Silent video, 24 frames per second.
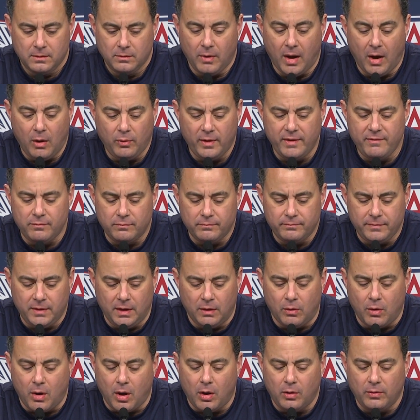Well, we you
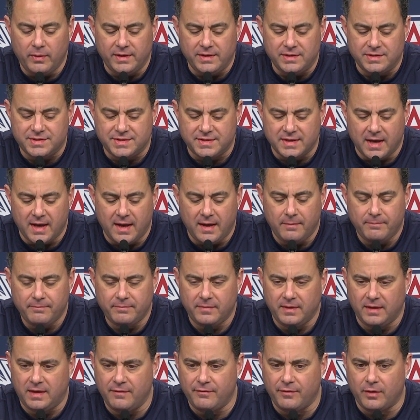know always uh,
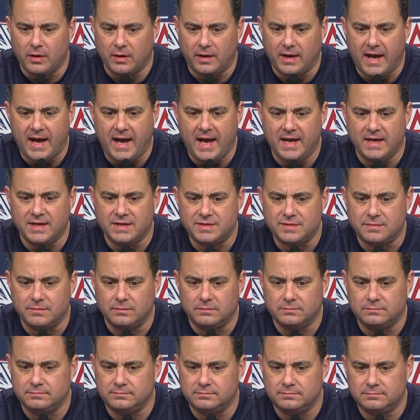give our guys
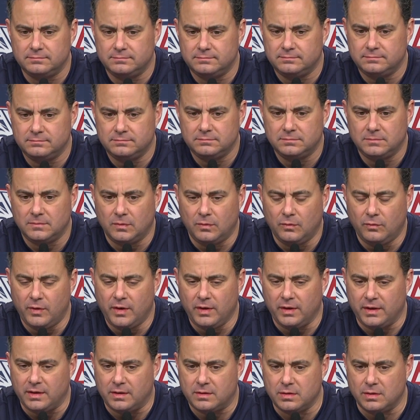
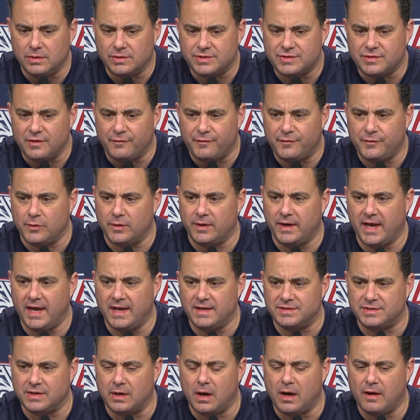really close to four
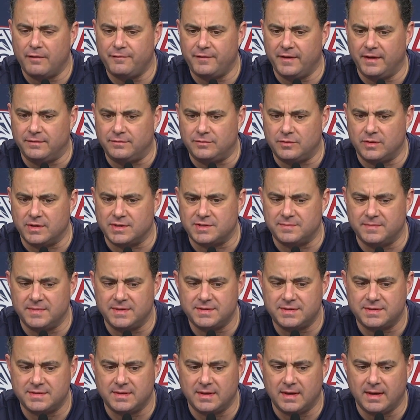days off at
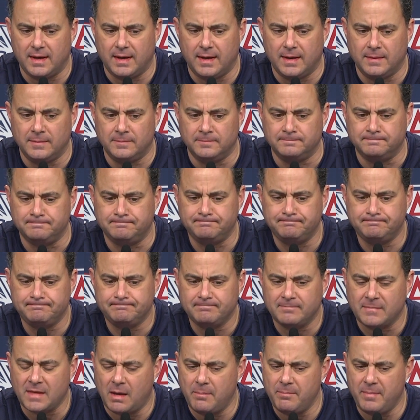Christmas. Um,
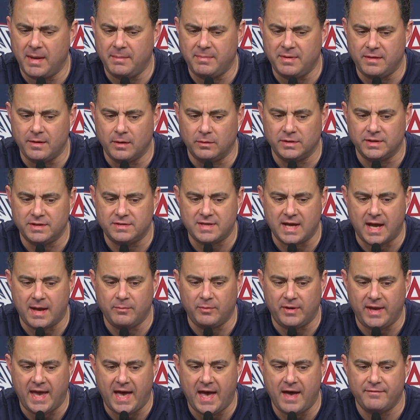maybe the only time
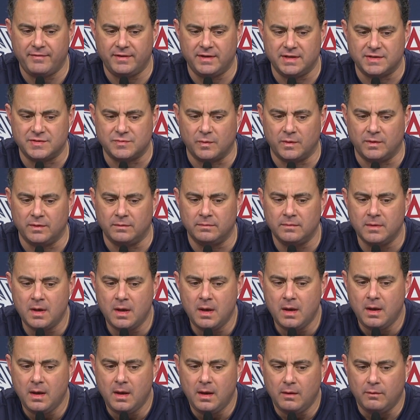we haven't is when
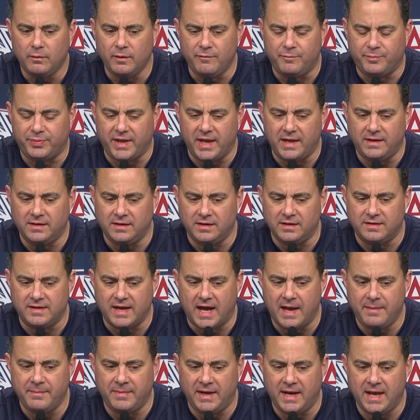we've played in the
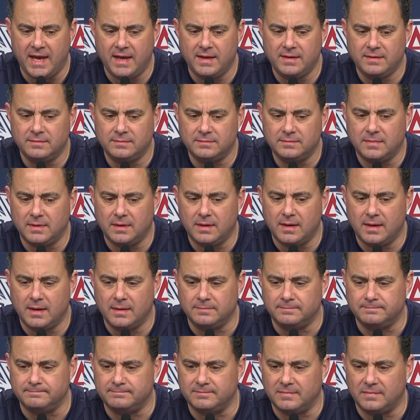Diamond Head
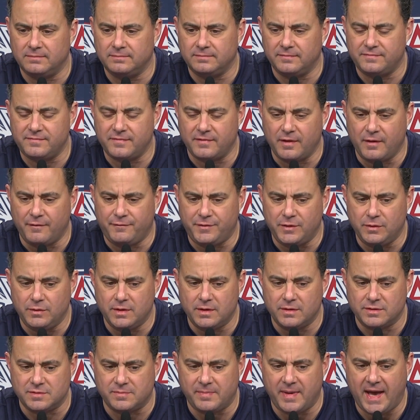um, a few
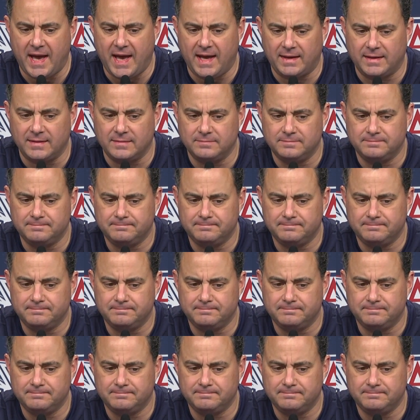years back.